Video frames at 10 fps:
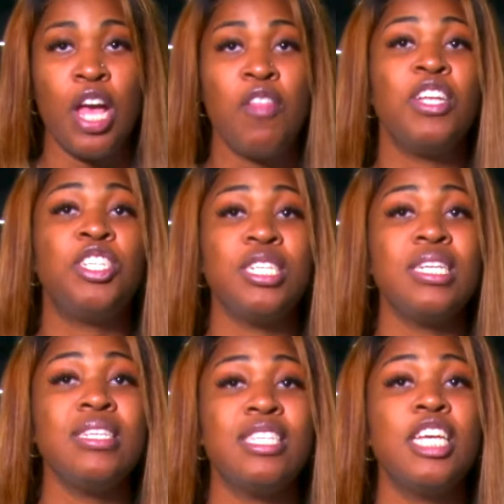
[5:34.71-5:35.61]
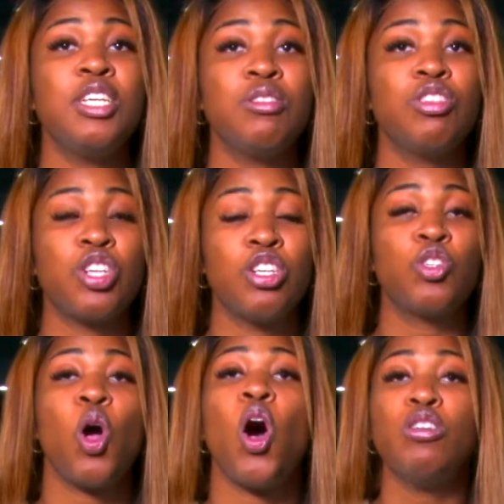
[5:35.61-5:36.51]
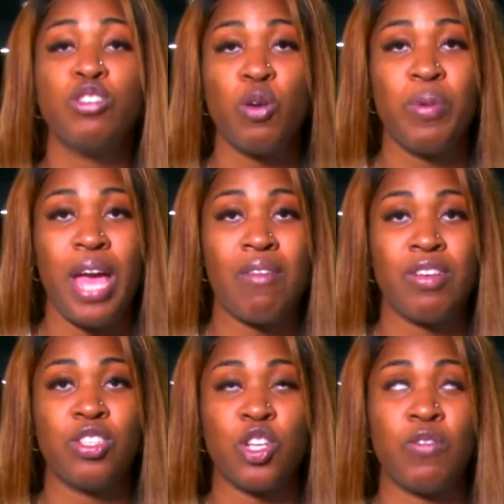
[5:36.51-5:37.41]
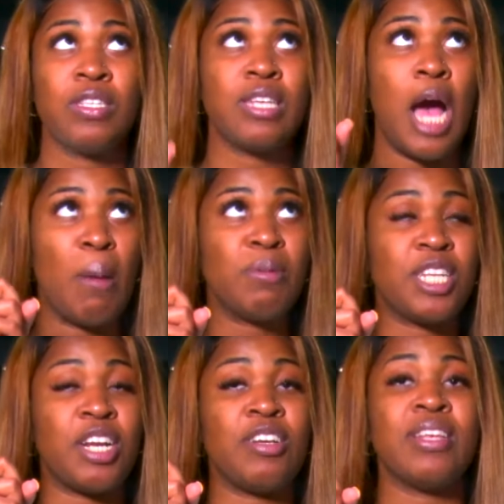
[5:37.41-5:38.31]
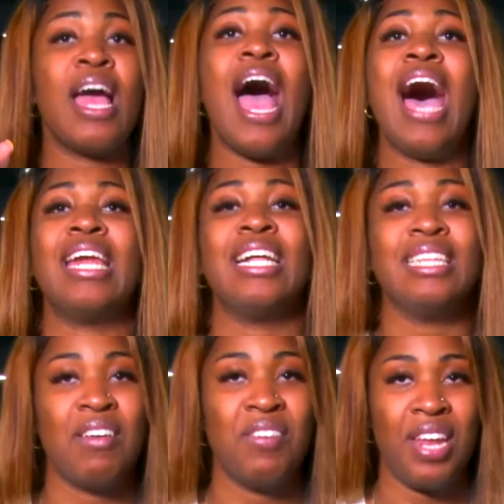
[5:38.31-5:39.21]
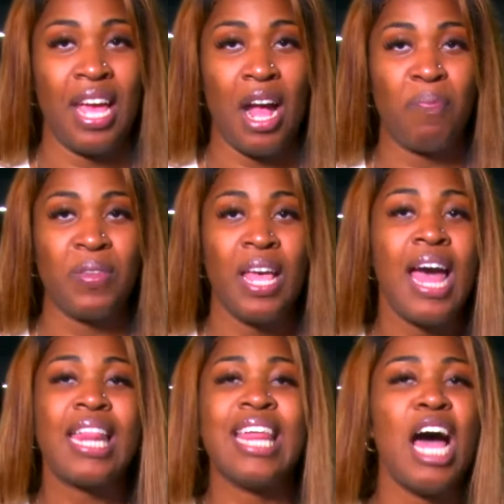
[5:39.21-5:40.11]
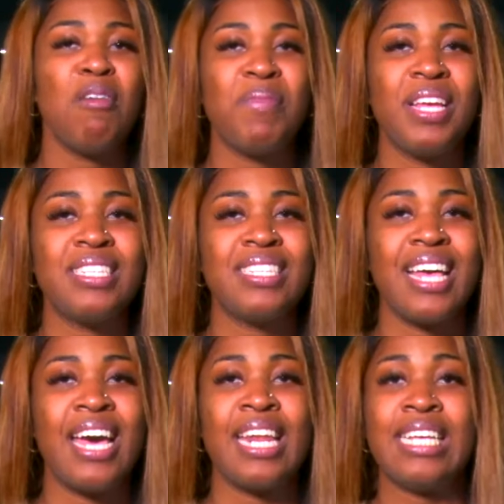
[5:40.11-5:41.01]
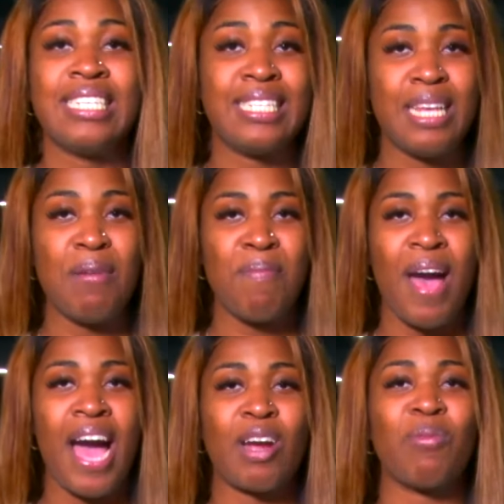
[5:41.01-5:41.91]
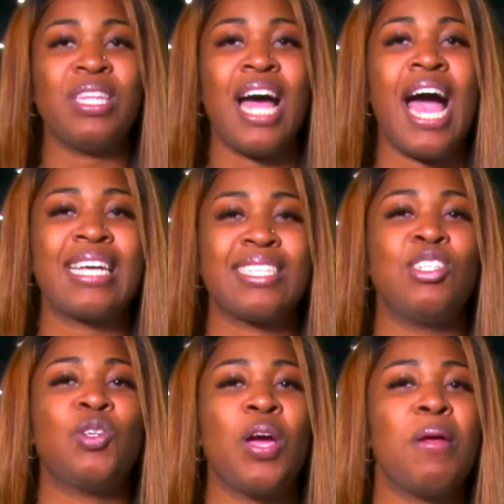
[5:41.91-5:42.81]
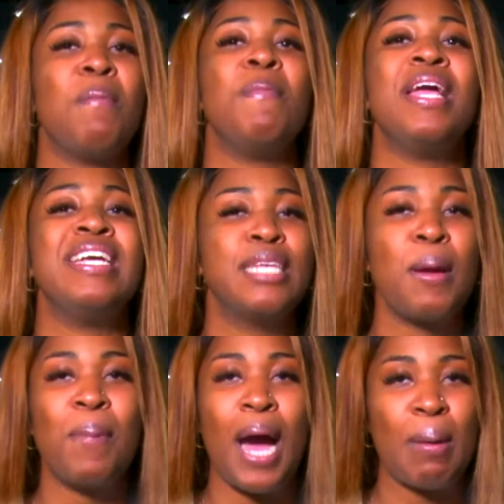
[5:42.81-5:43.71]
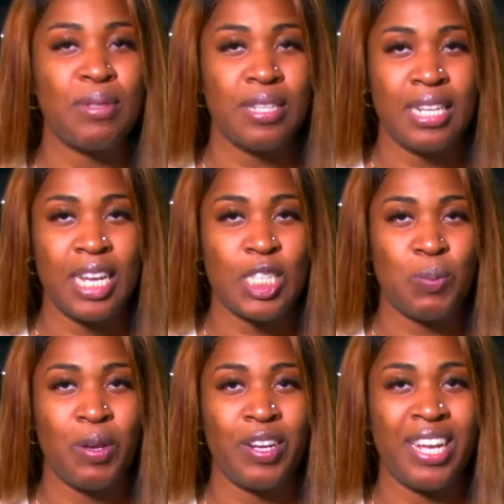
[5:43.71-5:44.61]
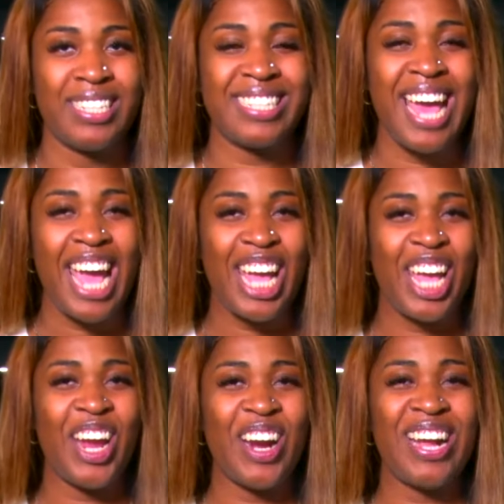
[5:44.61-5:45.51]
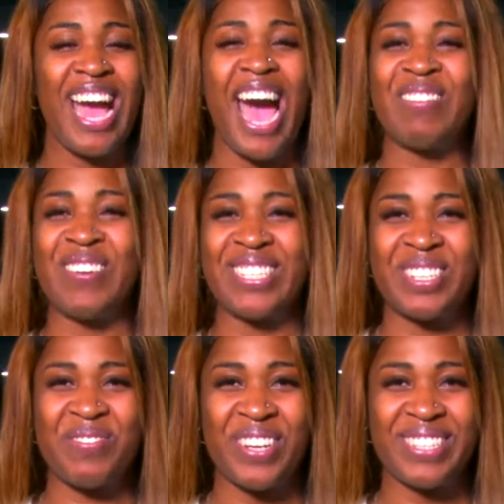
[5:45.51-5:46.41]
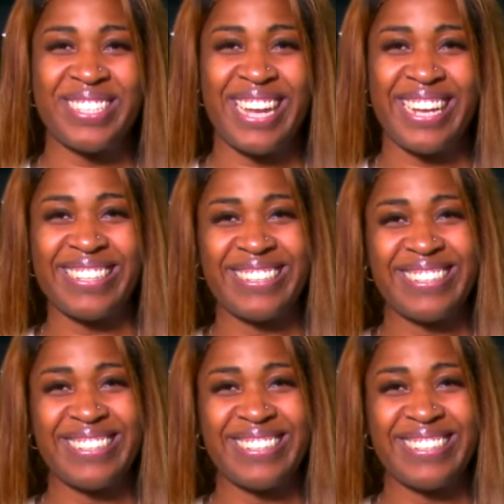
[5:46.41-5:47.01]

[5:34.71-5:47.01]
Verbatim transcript: The GTC Youth Church will also be having service upstairs at 11 a.m. That being said, sit back, relax, and enjoy an amazing Bible study experience here at Wisdom Wednesday.